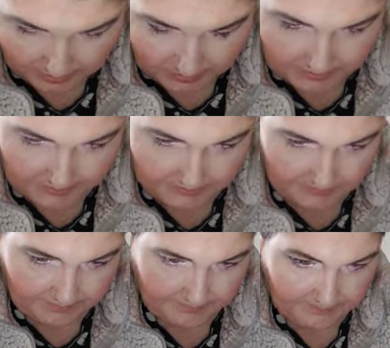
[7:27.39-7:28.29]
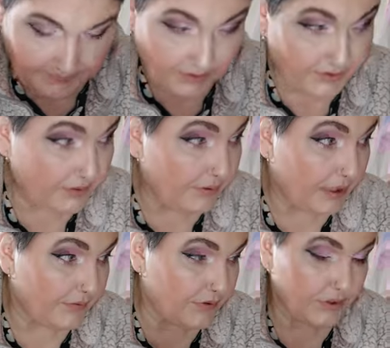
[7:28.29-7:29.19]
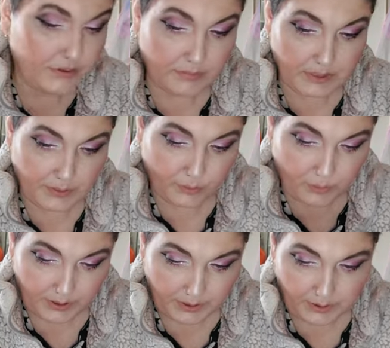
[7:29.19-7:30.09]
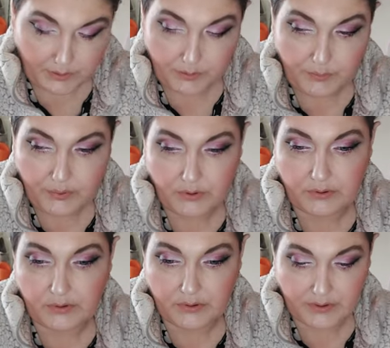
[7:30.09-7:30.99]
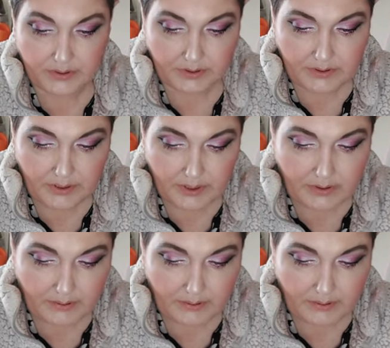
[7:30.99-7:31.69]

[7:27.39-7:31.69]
I do have some wig products, but